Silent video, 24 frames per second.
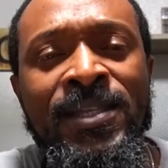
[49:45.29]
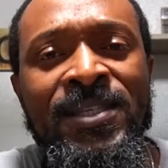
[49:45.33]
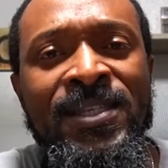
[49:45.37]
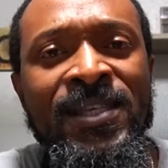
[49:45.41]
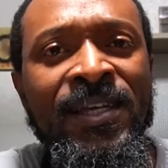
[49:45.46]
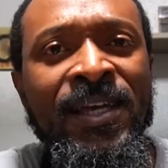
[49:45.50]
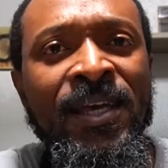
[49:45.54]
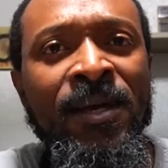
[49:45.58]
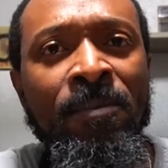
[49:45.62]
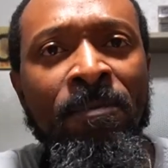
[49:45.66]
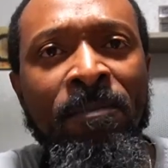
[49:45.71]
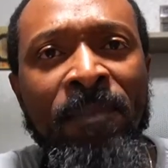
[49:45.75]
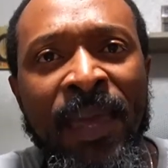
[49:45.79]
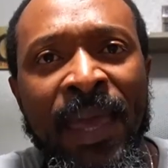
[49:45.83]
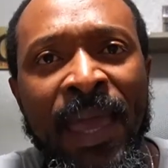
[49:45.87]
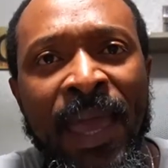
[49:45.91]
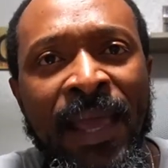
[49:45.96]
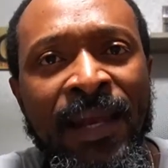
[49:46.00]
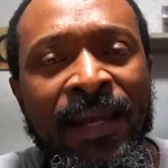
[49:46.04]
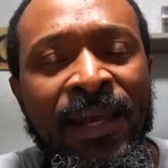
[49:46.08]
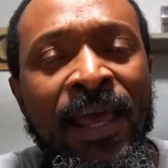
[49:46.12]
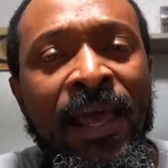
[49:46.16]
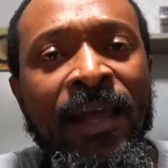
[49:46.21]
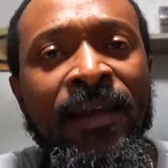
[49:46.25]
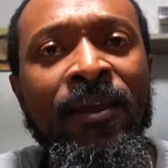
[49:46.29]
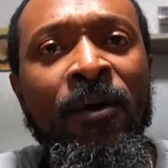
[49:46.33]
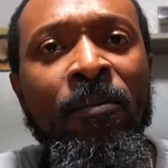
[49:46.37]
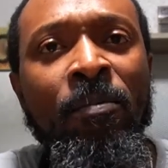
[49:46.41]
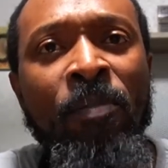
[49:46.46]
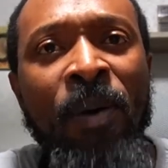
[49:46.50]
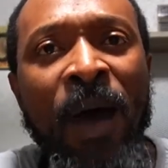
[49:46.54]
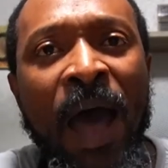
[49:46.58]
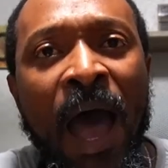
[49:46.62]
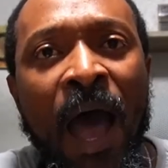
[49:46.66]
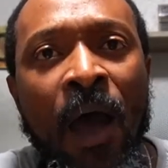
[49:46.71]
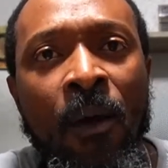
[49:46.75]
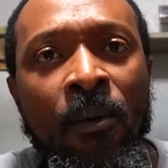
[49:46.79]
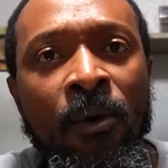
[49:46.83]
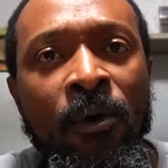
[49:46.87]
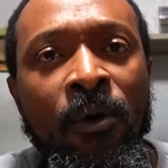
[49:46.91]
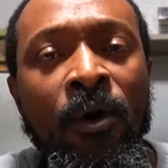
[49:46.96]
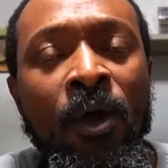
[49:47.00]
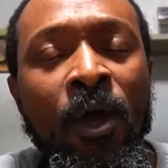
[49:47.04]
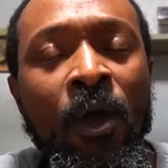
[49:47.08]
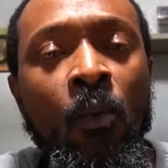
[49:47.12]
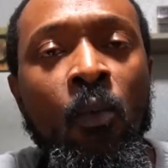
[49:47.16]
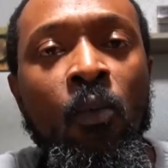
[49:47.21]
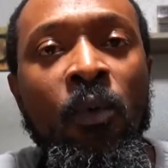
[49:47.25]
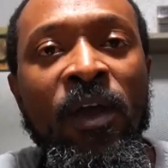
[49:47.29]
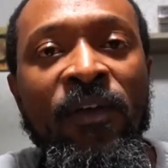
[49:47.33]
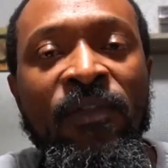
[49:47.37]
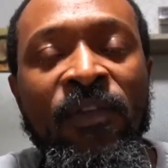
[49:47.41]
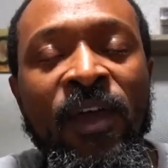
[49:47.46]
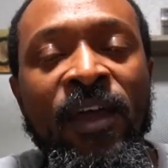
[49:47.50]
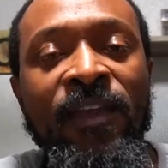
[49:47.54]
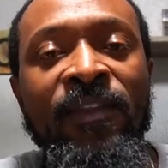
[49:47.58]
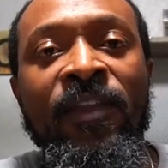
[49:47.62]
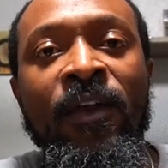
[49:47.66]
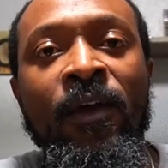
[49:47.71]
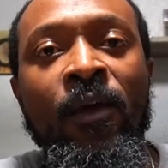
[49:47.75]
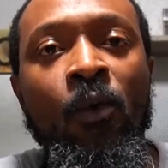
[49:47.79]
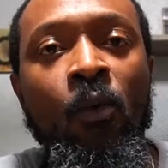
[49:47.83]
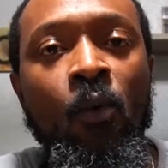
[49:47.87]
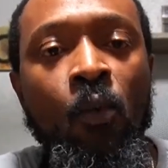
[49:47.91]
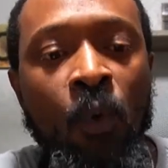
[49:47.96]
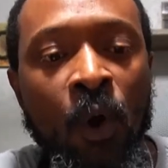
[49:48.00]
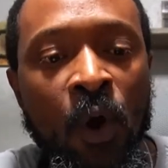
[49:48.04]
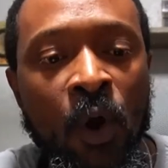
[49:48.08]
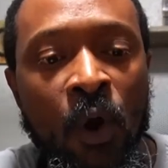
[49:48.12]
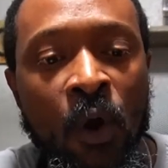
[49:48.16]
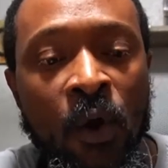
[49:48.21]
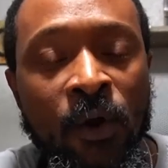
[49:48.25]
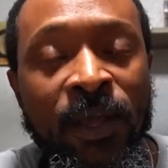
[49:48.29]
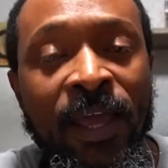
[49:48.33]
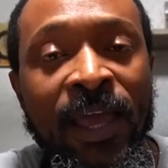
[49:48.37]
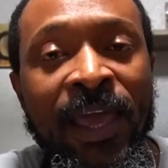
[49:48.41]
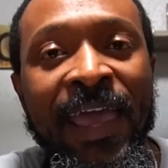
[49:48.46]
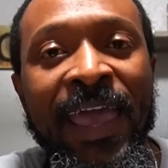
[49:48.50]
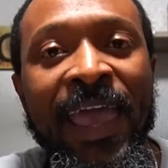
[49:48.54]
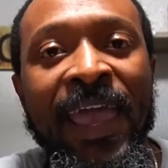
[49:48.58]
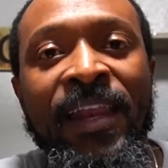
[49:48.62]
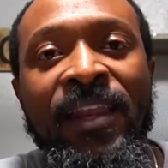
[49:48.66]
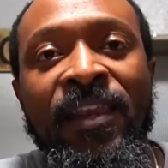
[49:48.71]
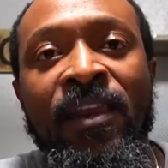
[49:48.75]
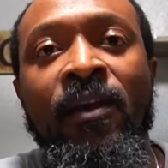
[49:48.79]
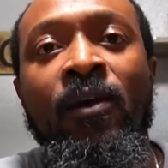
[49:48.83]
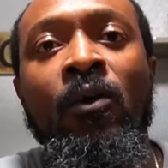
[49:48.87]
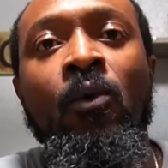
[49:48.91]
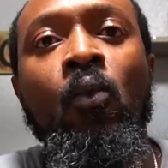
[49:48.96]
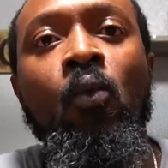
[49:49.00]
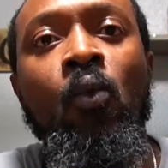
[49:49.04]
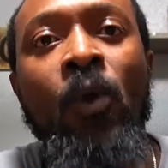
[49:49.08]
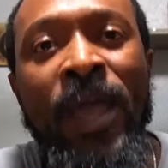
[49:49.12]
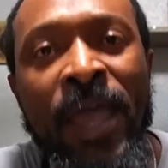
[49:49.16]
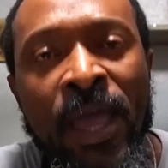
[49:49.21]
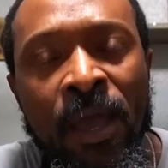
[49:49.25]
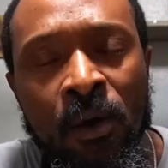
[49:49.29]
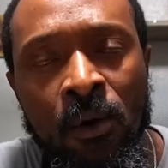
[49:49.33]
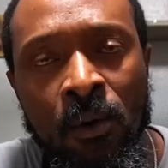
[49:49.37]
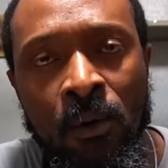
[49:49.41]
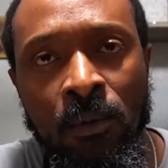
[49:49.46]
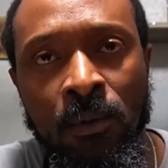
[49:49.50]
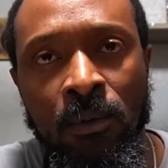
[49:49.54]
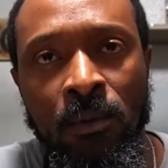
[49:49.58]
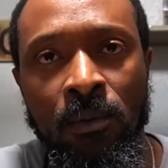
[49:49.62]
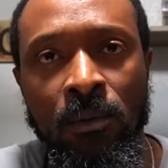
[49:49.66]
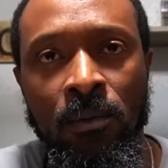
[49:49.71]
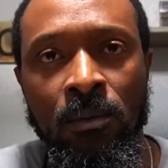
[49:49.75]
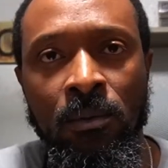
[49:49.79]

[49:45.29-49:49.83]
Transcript: to command the power with their word and their will.